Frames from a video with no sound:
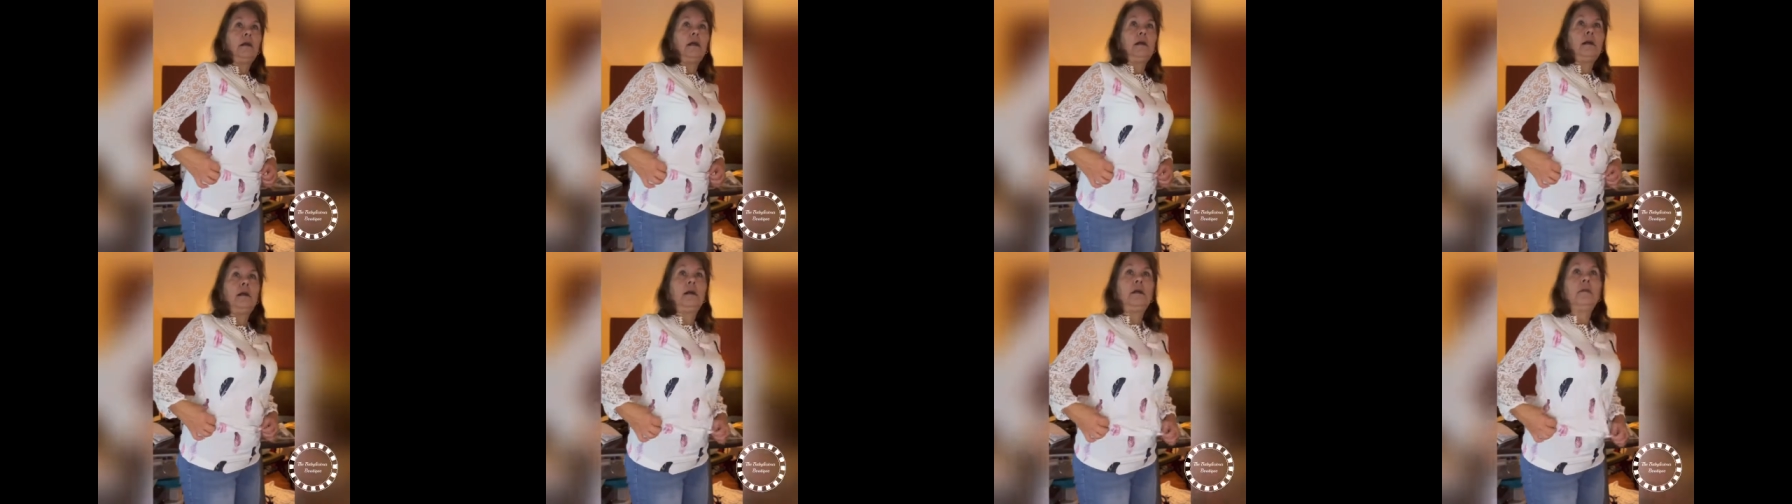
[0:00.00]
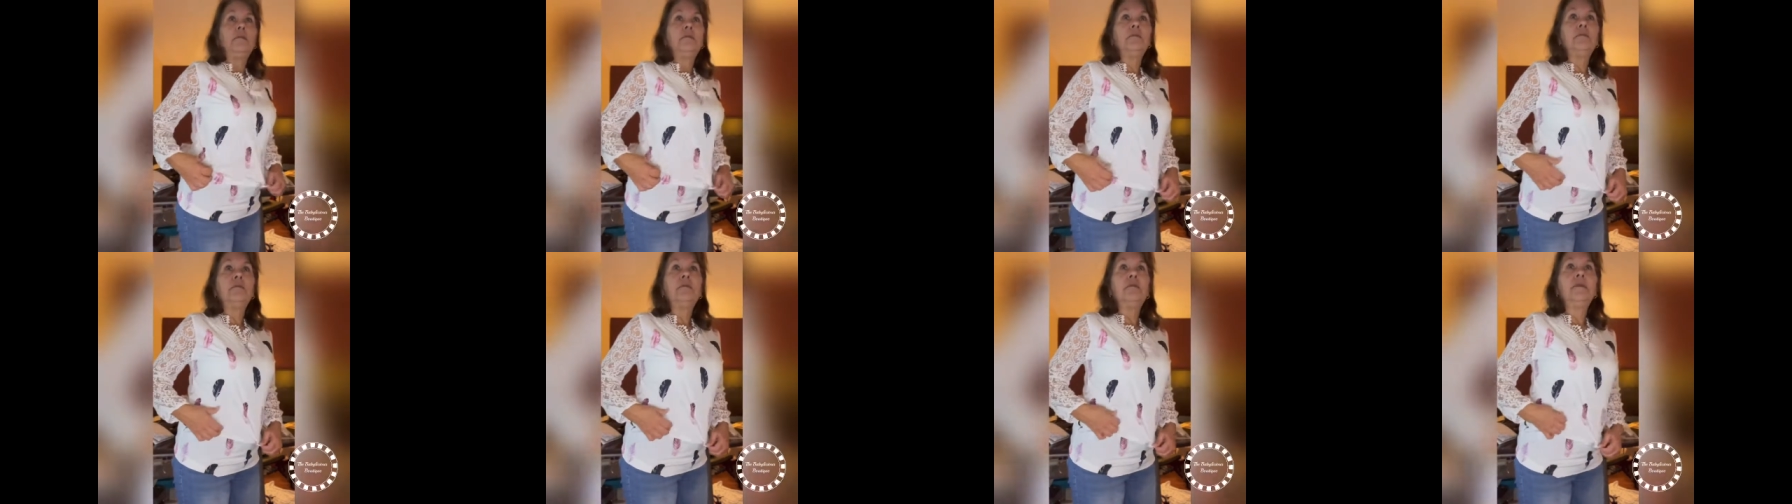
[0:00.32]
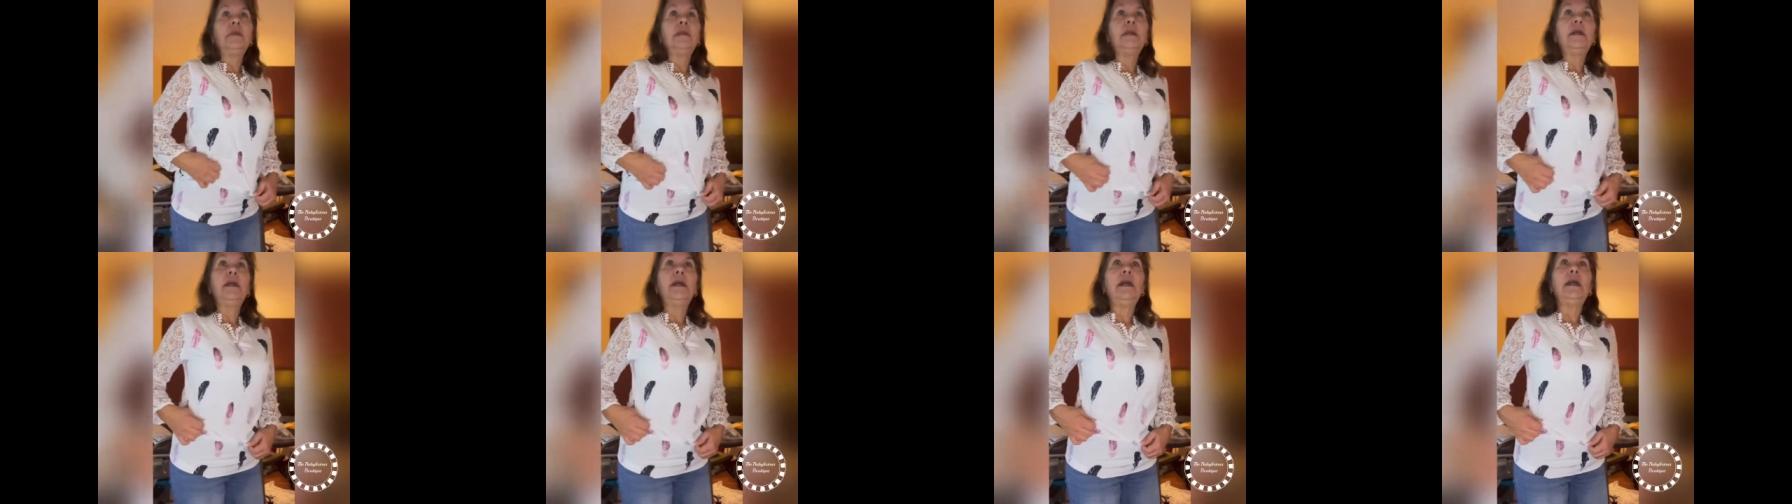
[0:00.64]
Um,
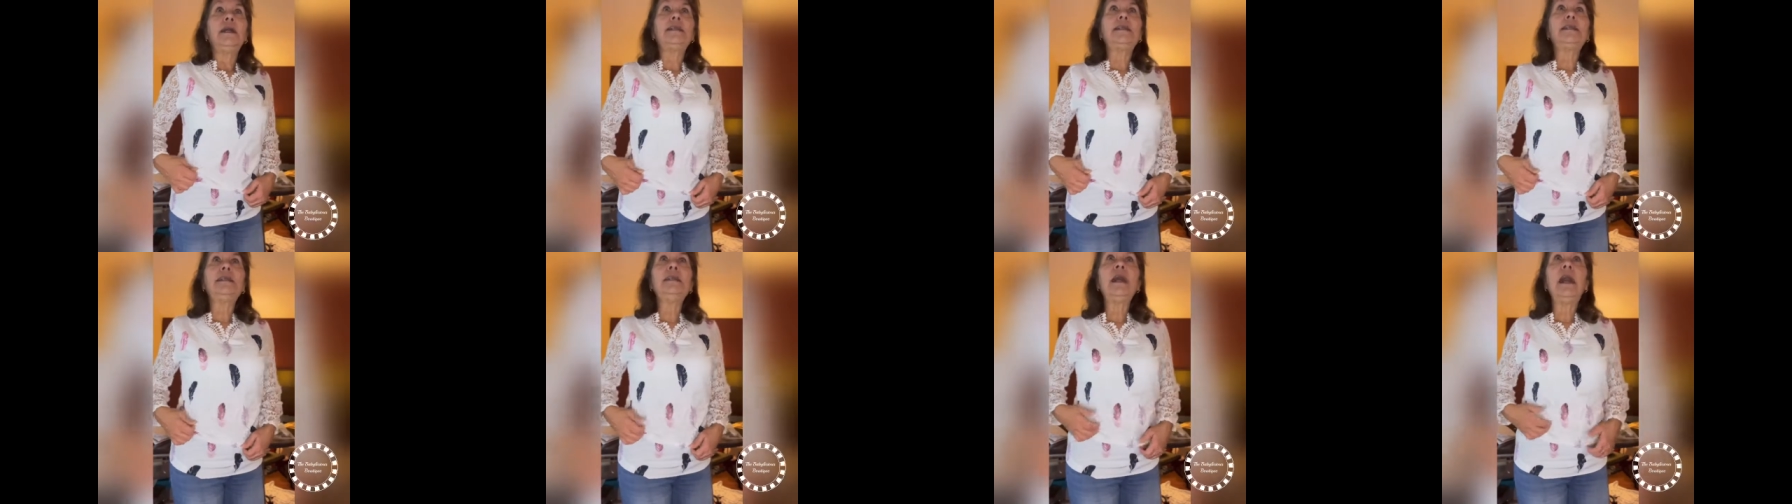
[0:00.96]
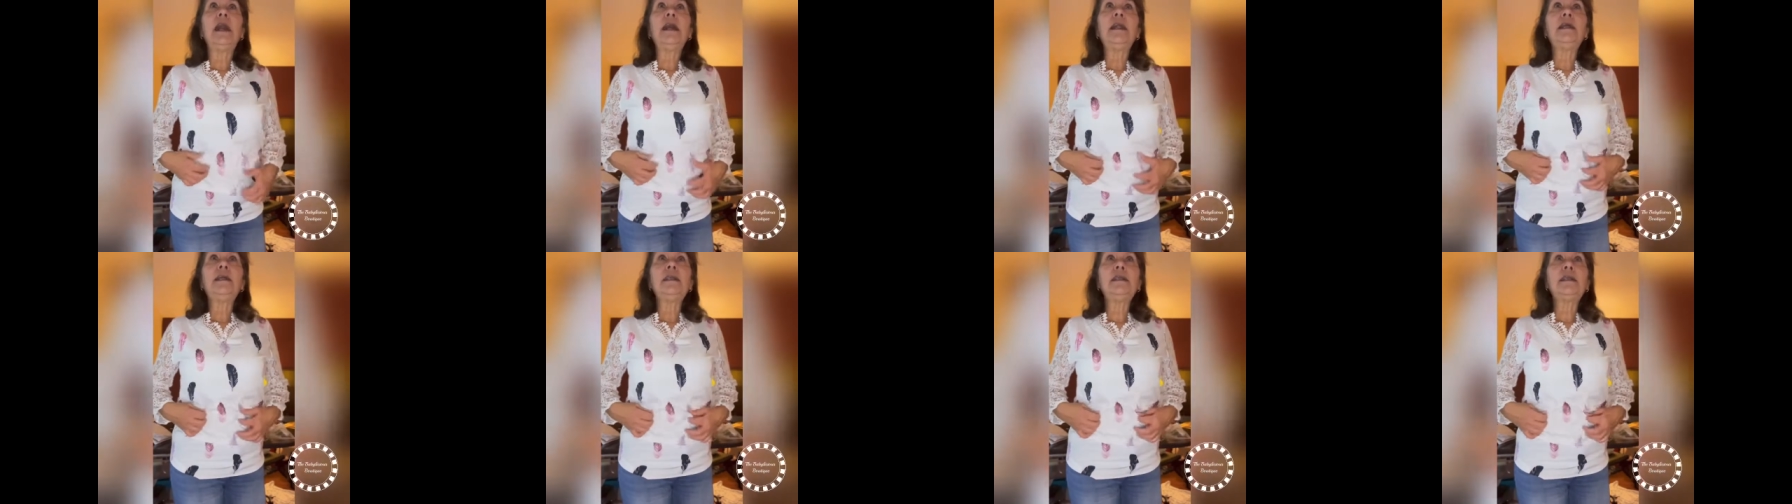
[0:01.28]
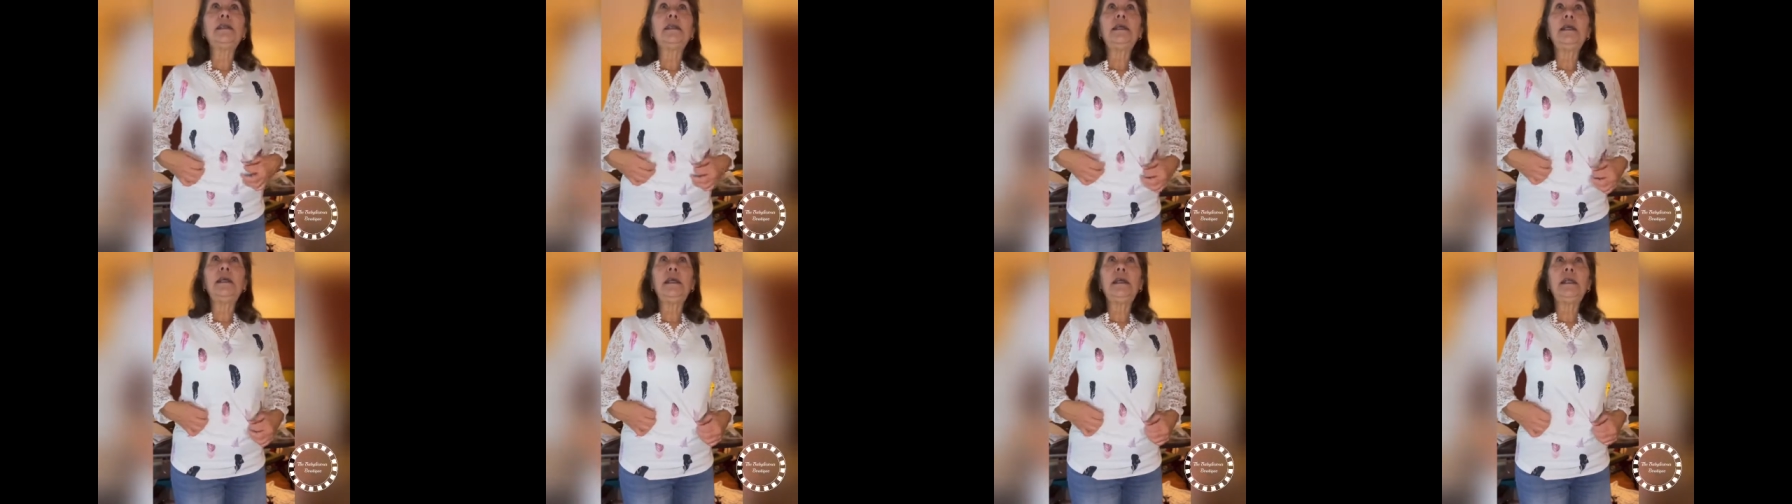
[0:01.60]
it's not as
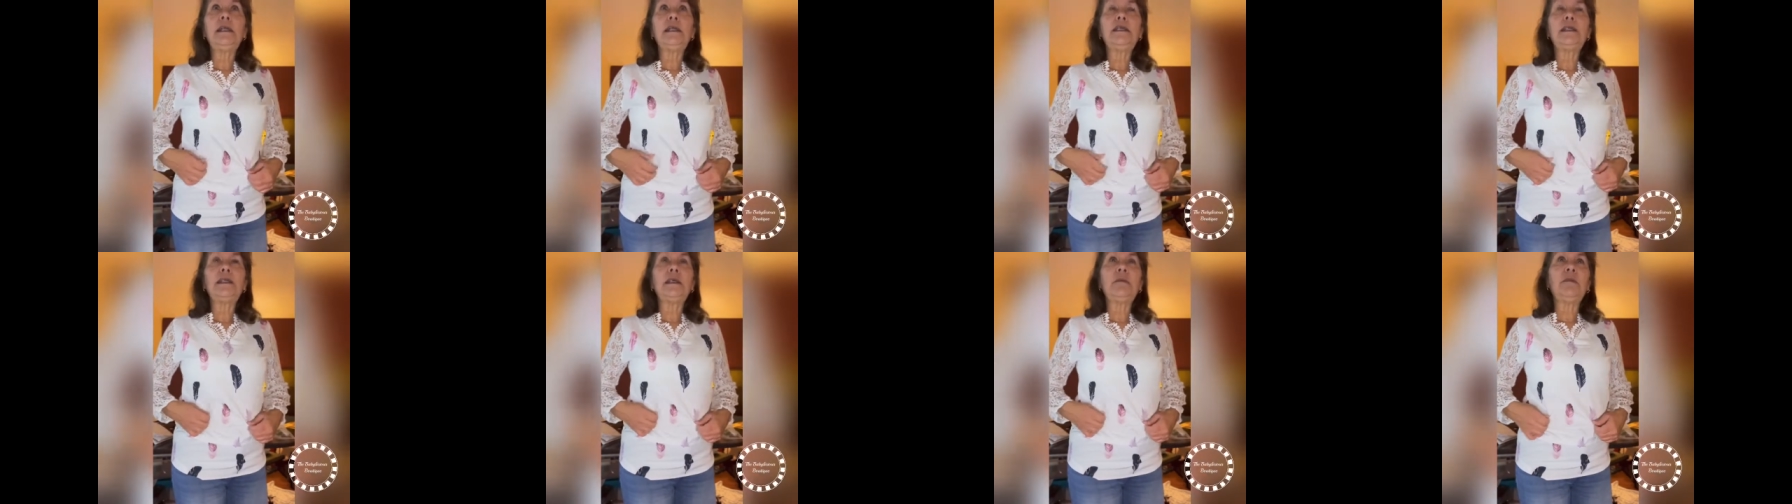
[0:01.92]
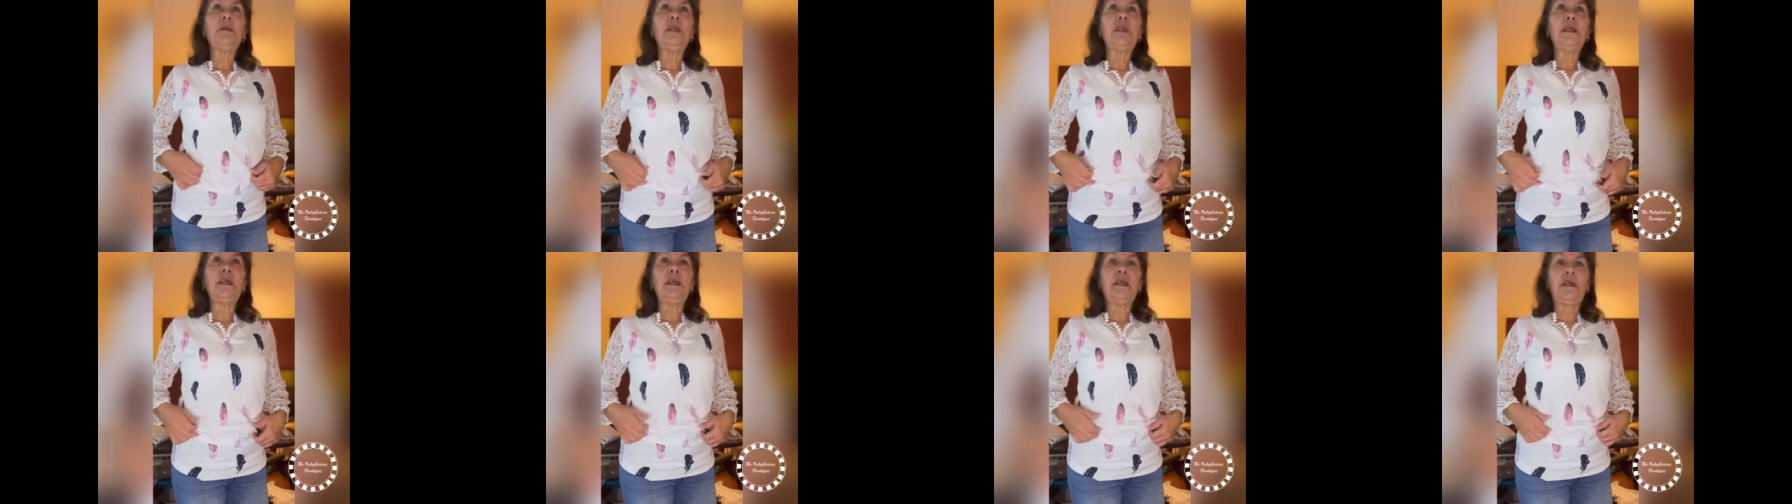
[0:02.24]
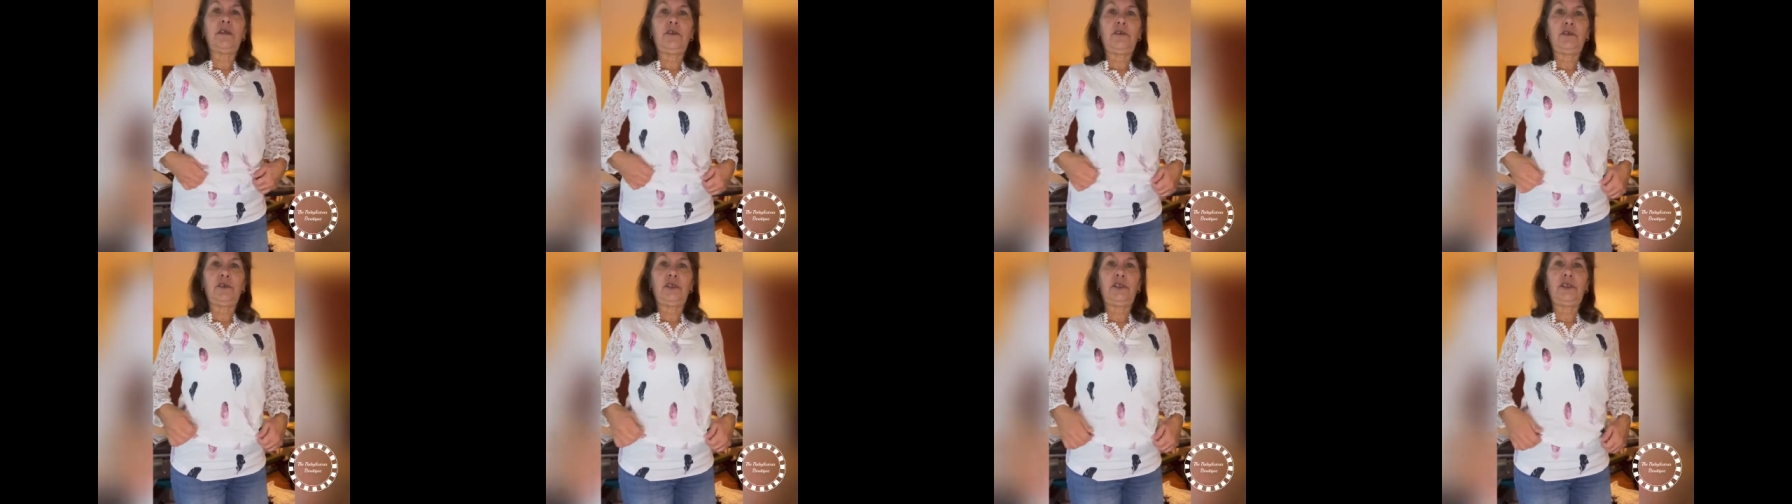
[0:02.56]
thin as some of the
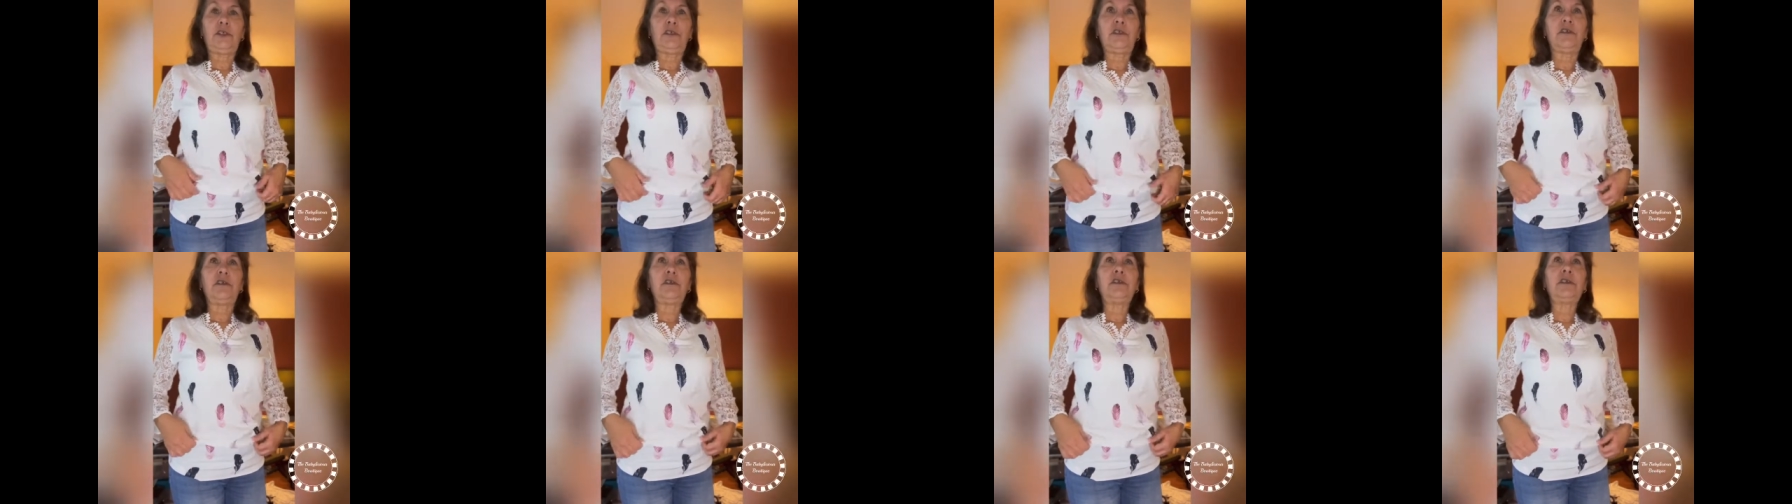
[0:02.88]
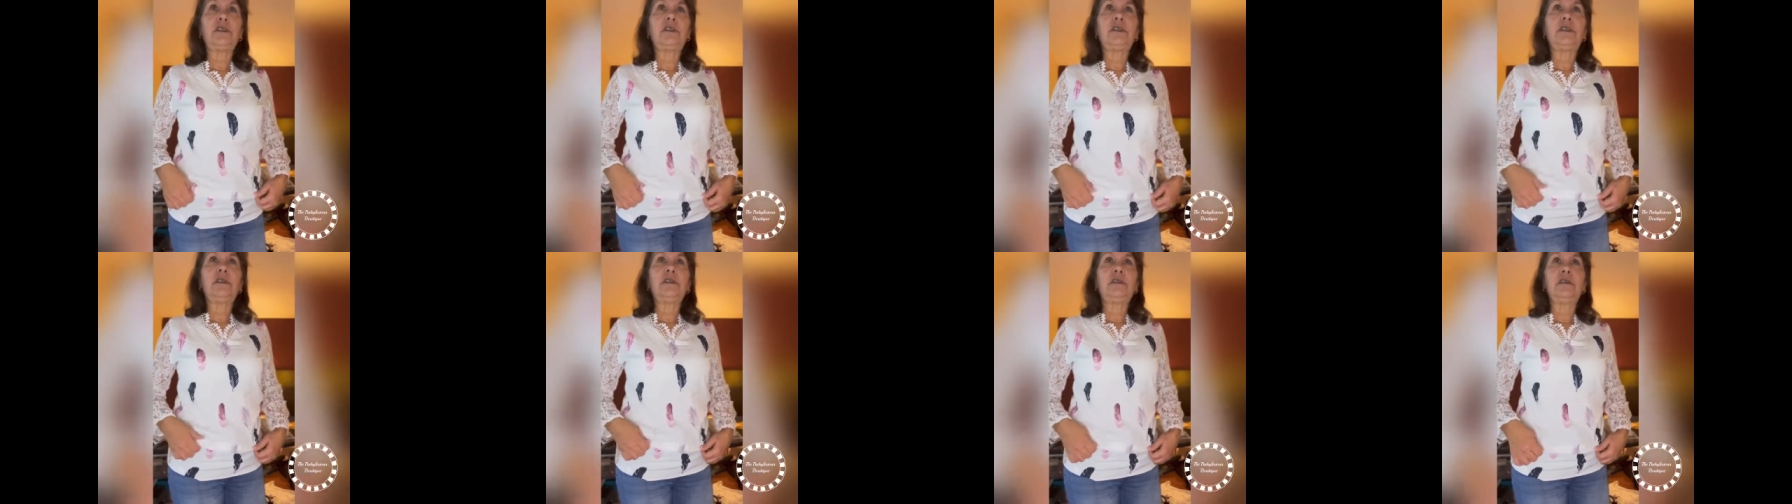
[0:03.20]
other shirts.